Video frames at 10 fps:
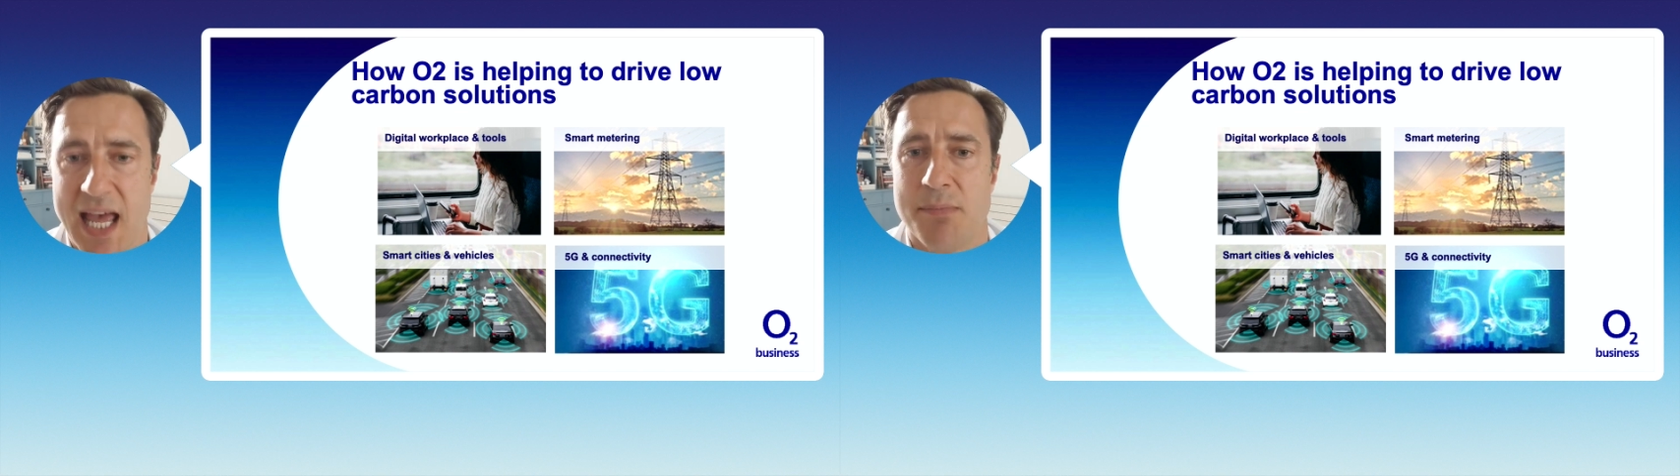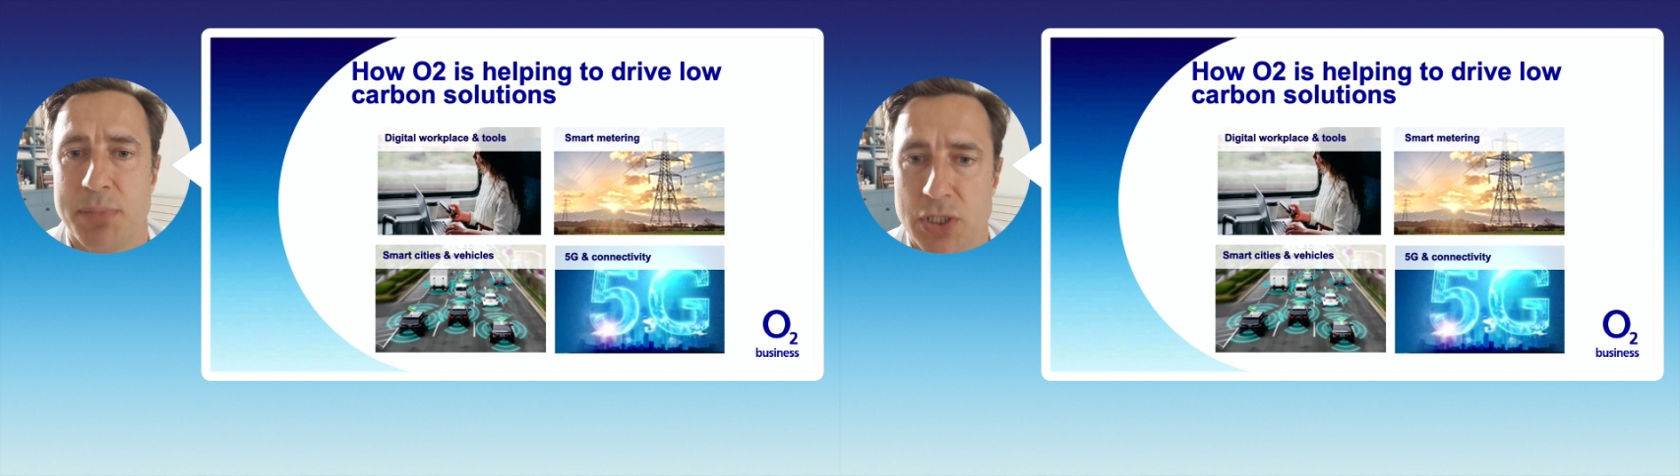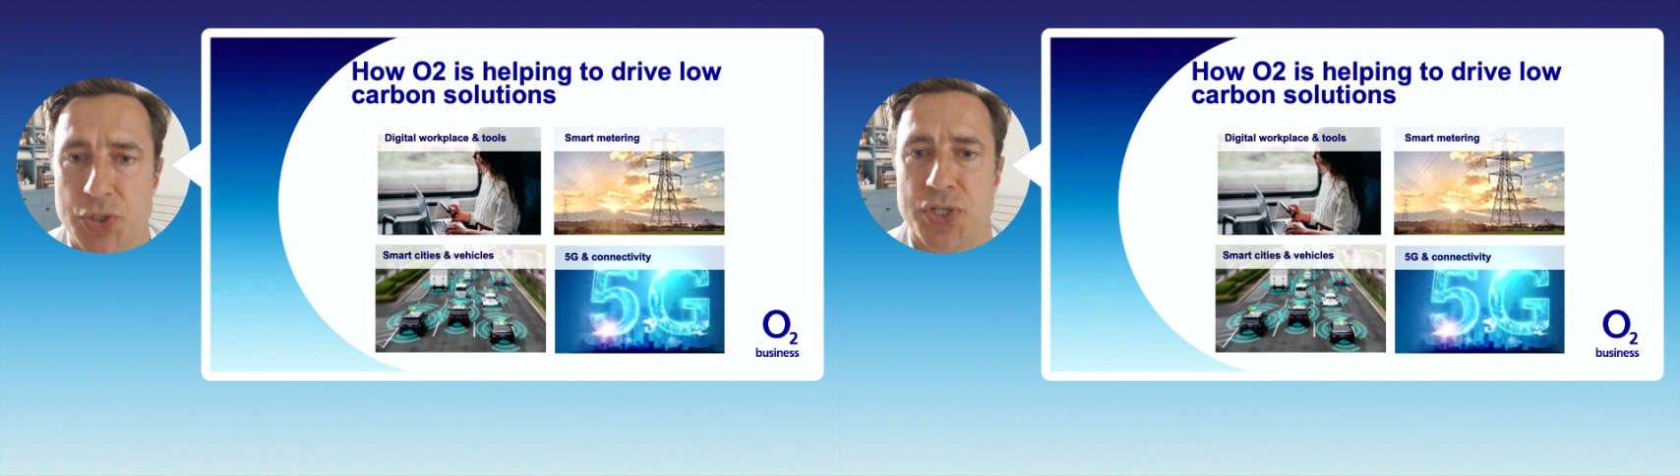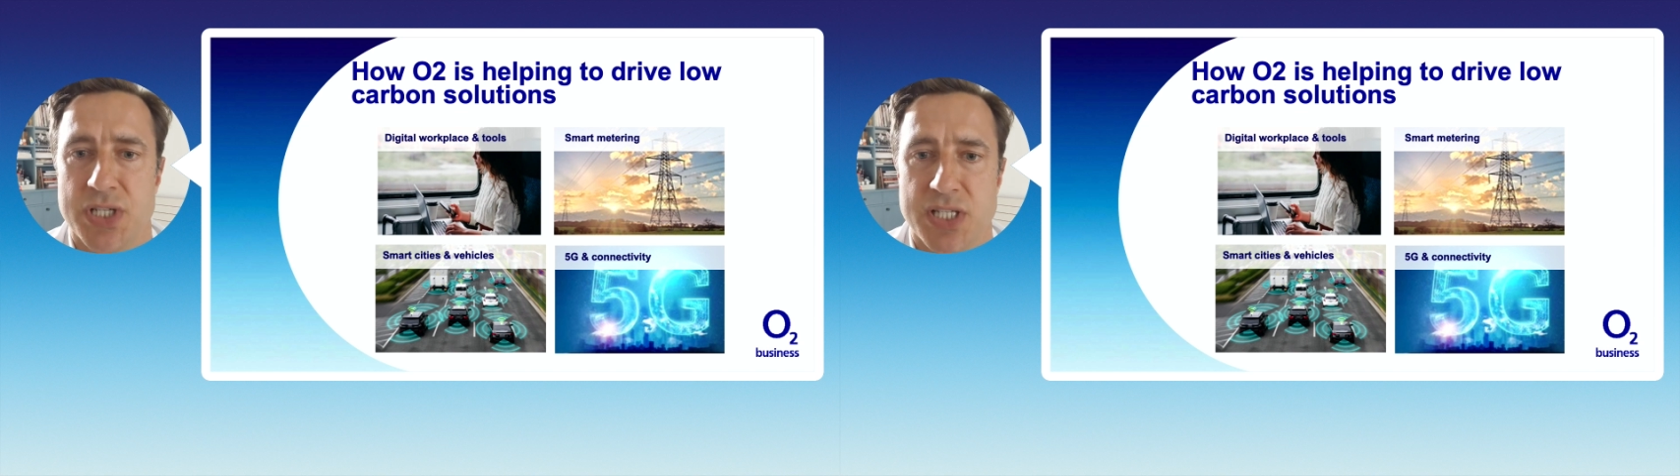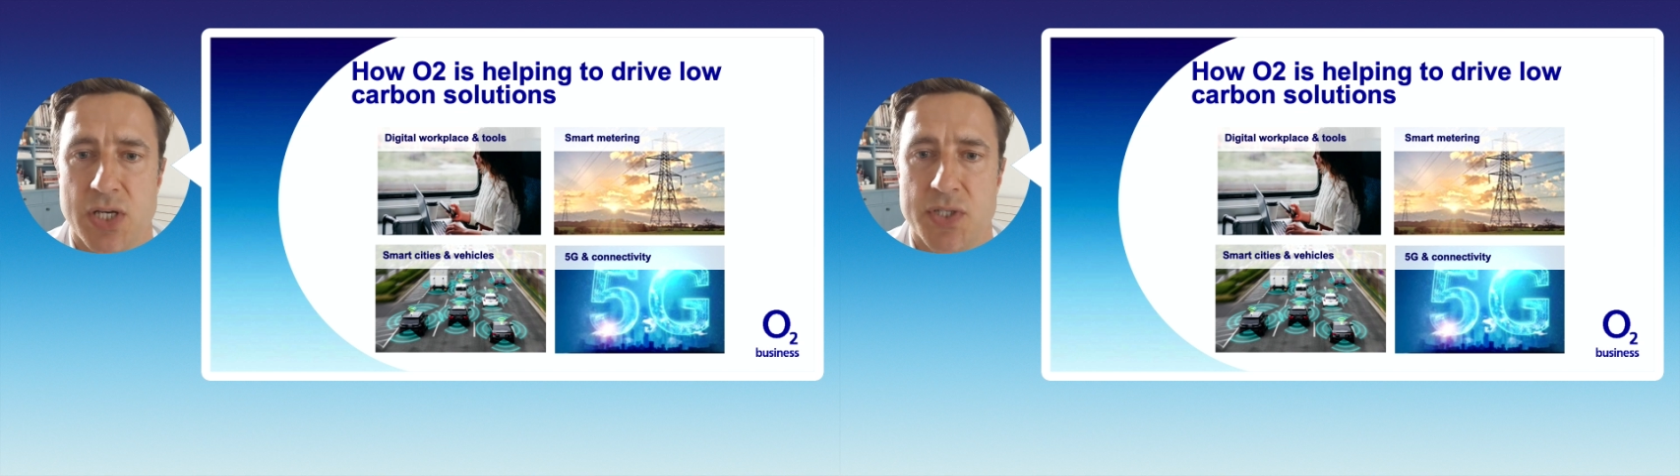air
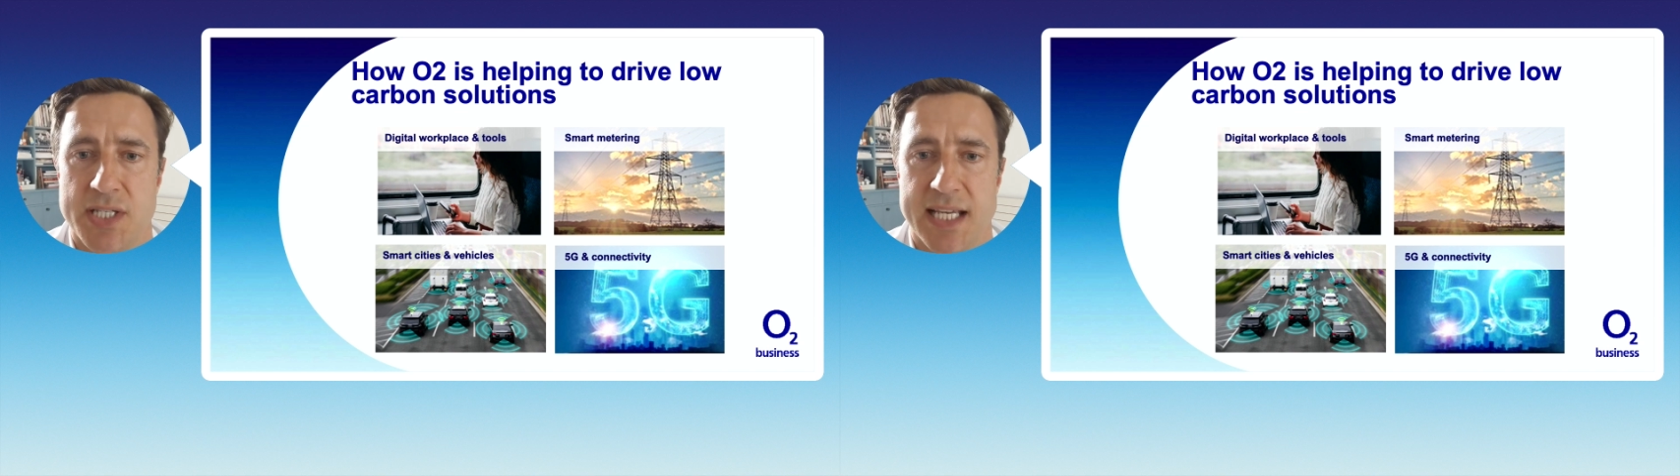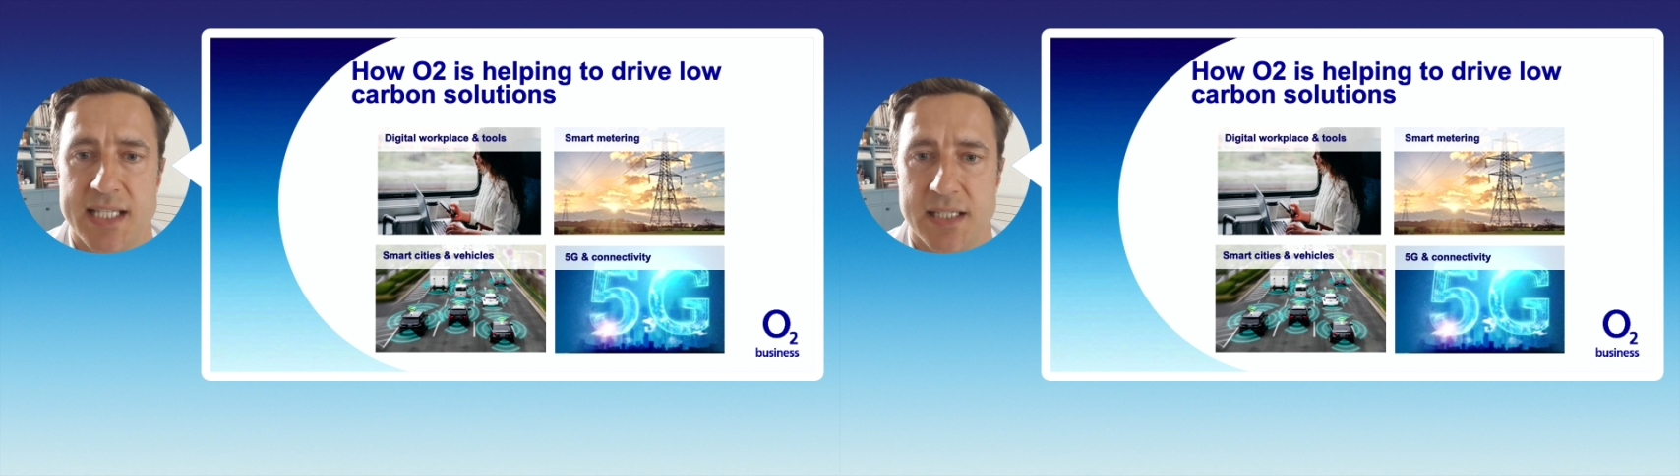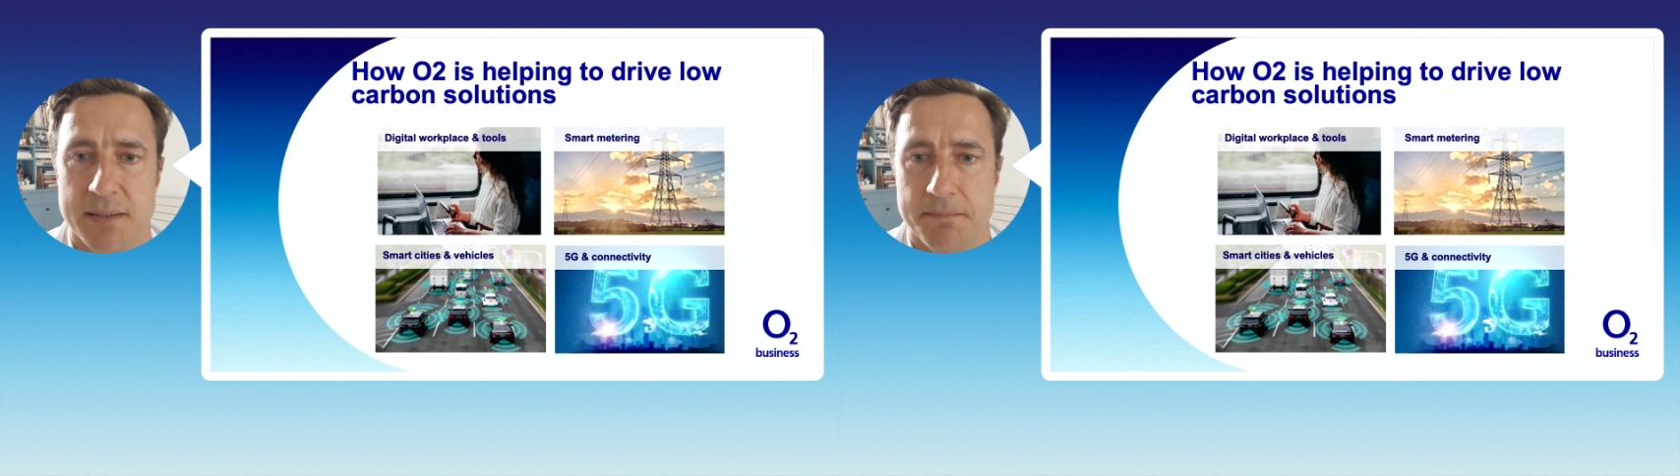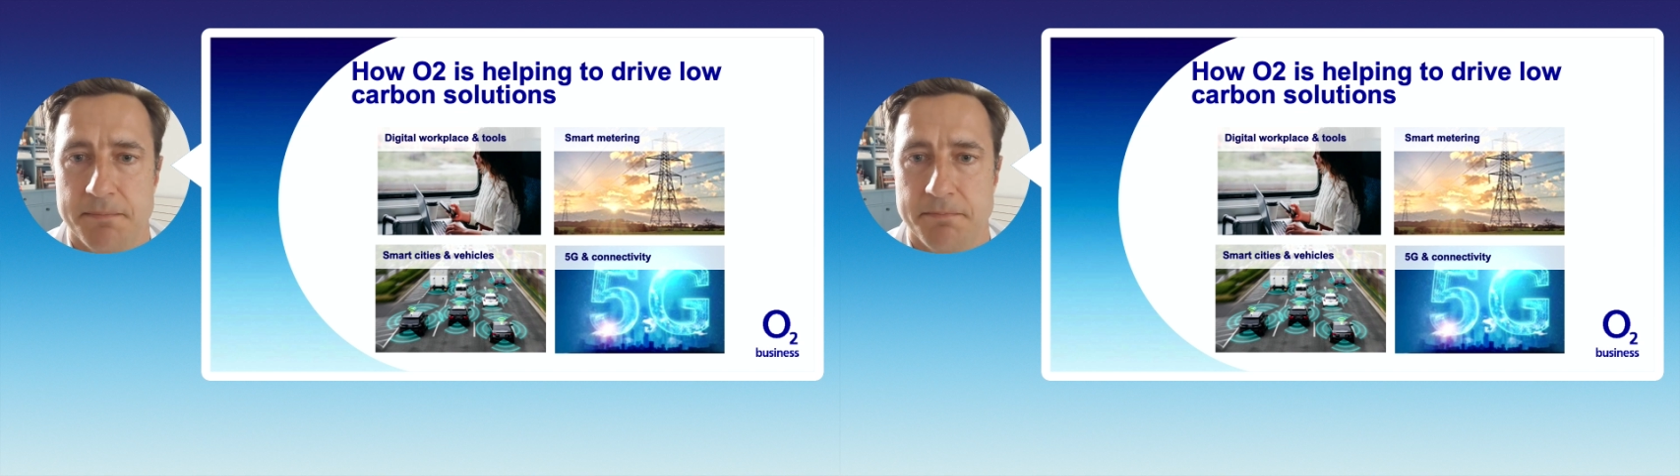pollution associated.